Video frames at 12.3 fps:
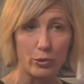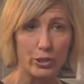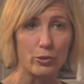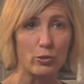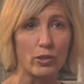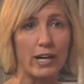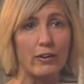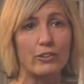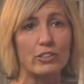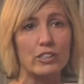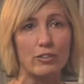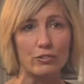Will you allow
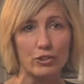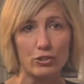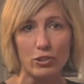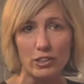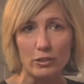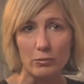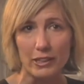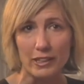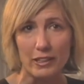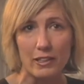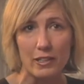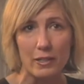yourself to trust
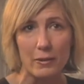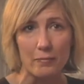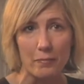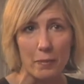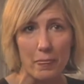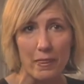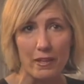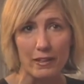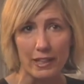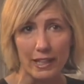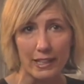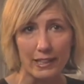me
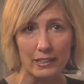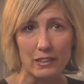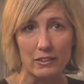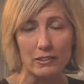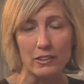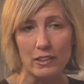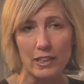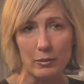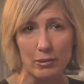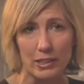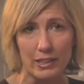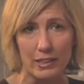again and to, to
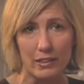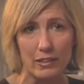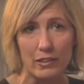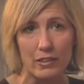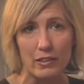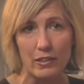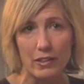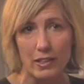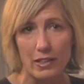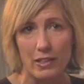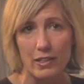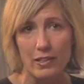let me in?
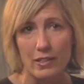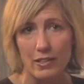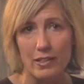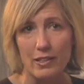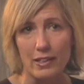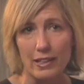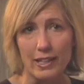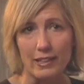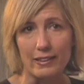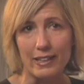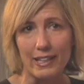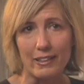
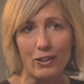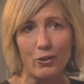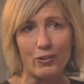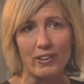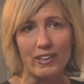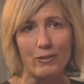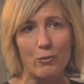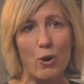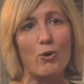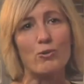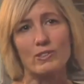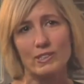And, and know that I
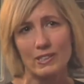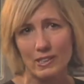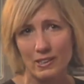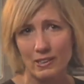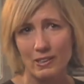won't.